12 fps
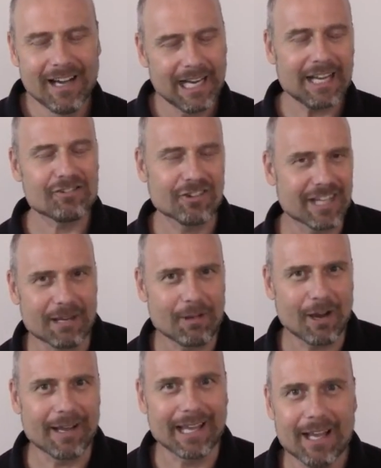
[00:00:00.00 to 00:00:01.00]
Let's just keep
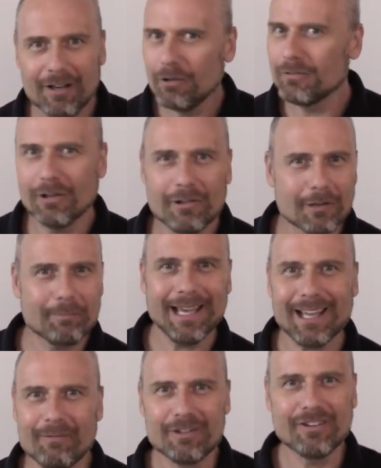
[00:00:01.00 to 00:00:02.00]
going. Oh, don't look
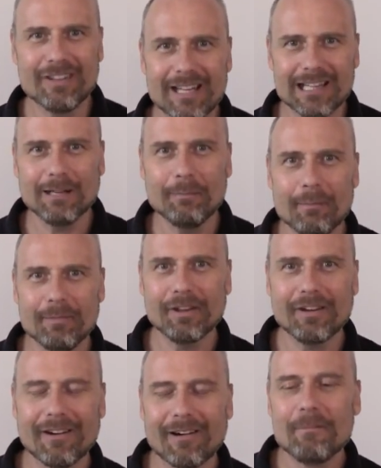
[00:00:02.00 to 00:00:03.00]
back. We just had a little bump in the
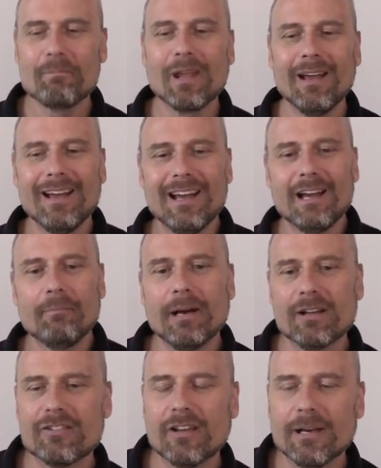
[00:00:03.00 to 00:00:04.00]
car.
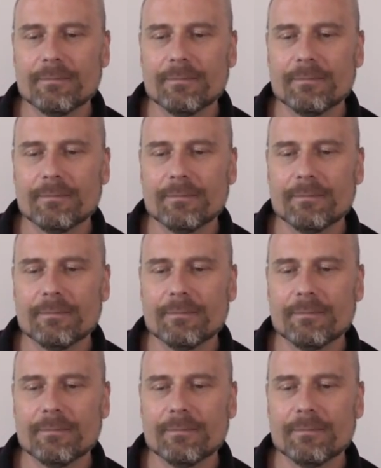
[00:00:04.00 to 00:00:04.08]
But